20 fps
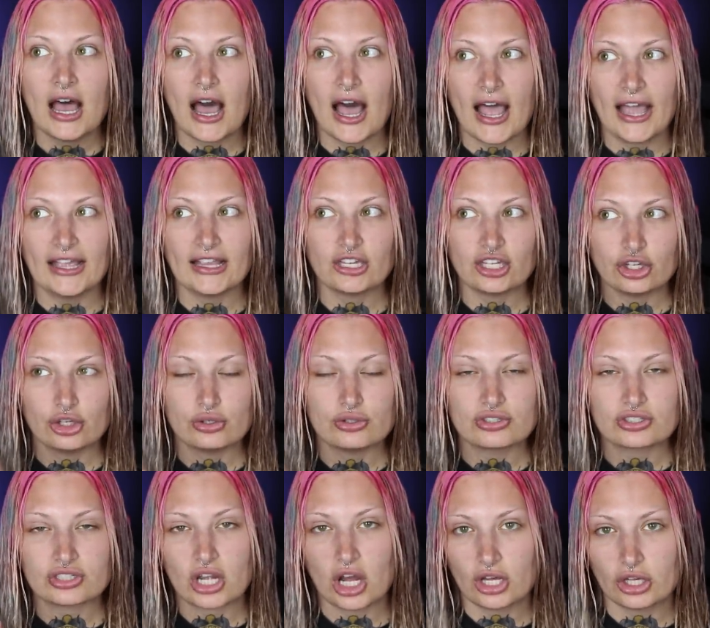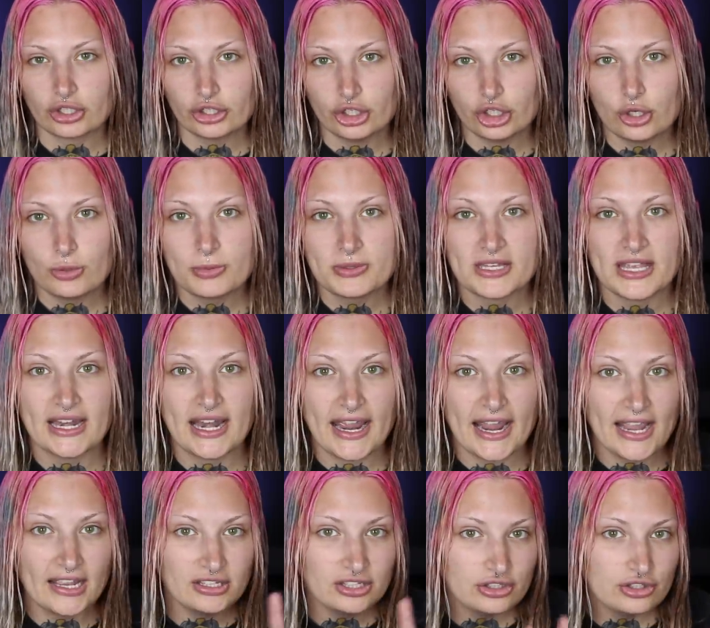I used color oops and I
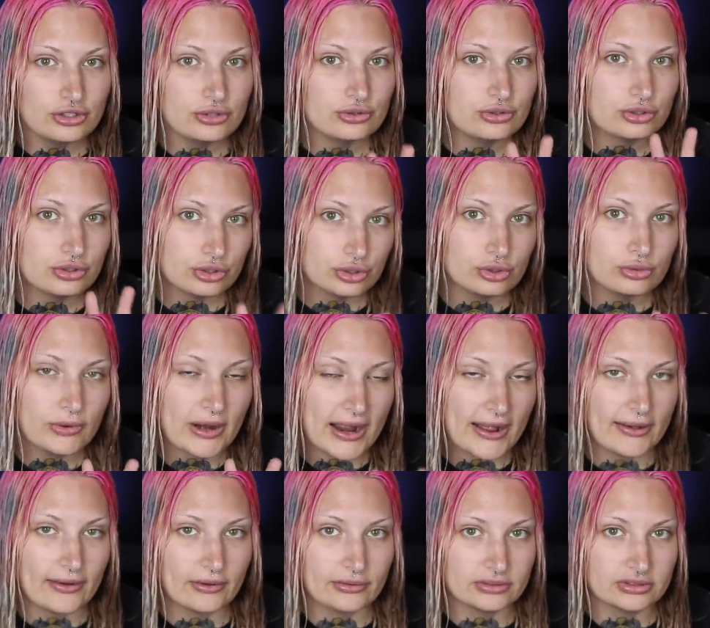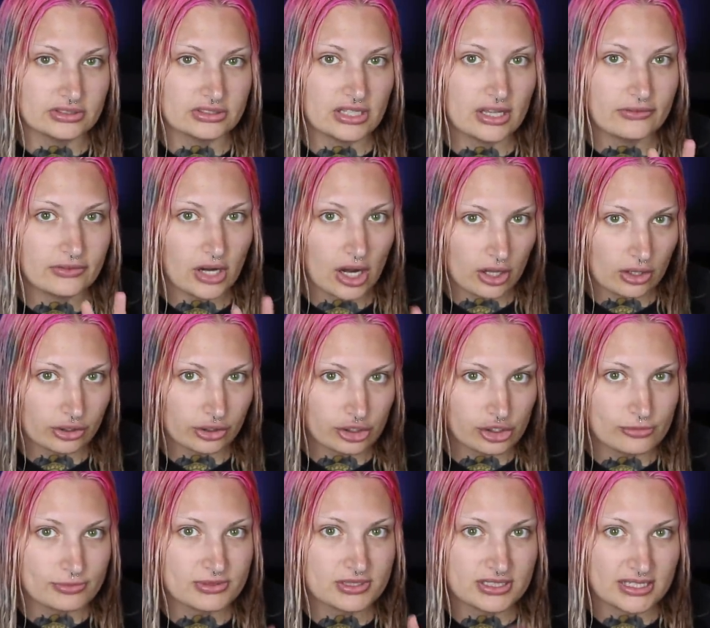had to do two rounds of color
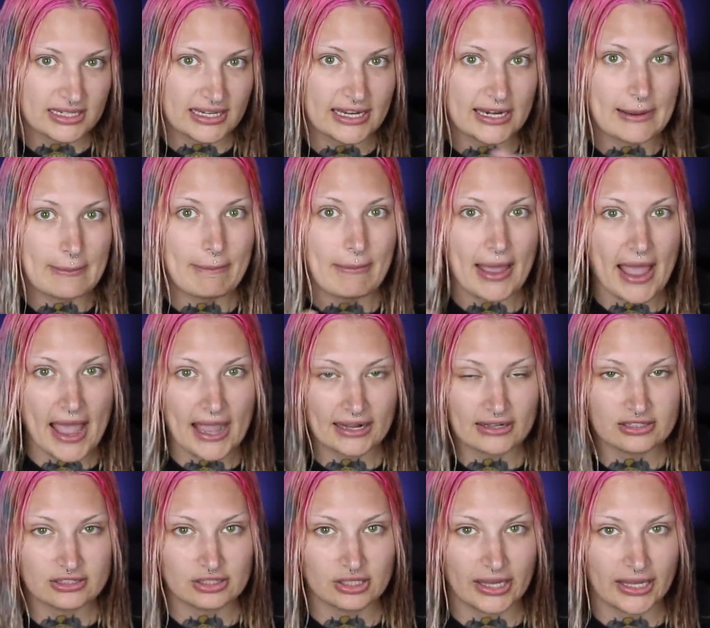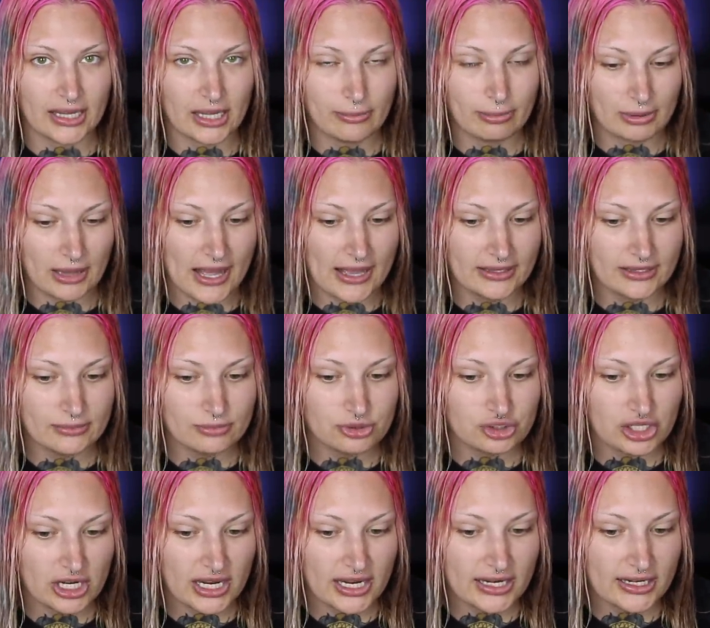oops to get it back to like a platinum
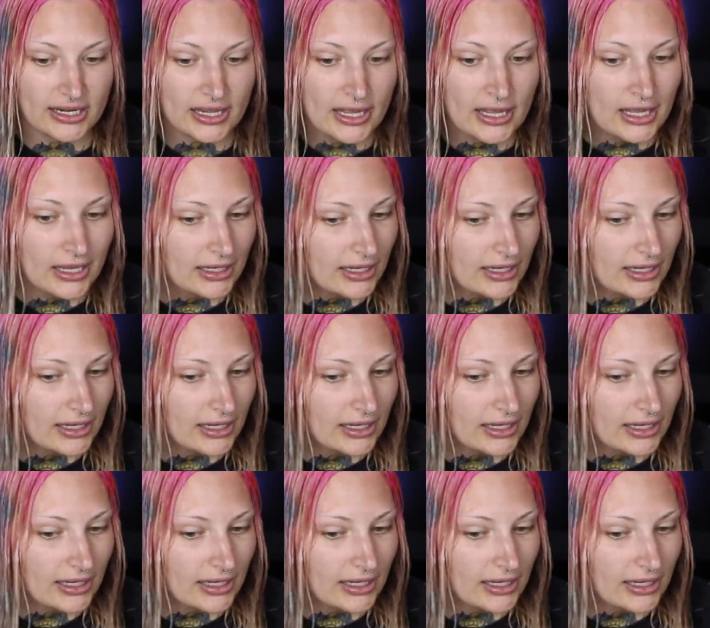shade.